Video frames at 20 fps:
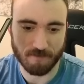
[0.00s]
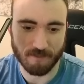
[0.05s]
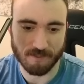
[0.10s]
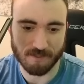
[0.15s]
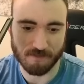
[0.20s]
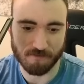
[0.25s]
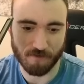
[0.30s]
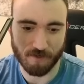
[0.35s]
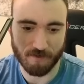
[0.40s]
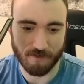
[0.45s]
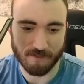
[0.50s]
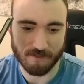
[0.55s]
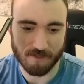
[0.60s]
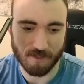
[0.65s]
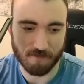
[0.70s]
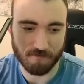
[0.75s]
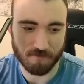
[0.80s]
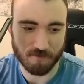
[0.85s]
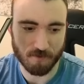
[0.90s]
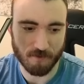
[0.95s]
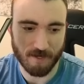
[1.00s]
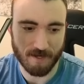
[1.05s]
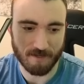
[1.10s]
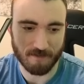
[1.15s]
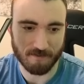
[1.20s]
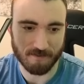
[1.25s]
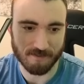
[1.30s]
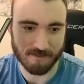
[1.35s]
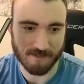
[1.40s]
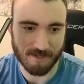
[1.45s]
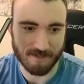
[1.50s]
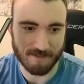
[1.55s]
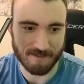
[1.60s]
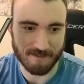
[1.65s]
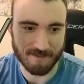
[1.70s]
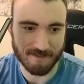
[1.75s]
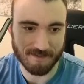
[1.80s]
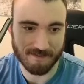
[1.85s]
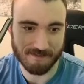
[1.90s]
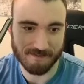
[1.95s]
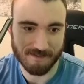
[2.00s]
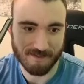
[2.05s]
It's very tough to handle his ideas.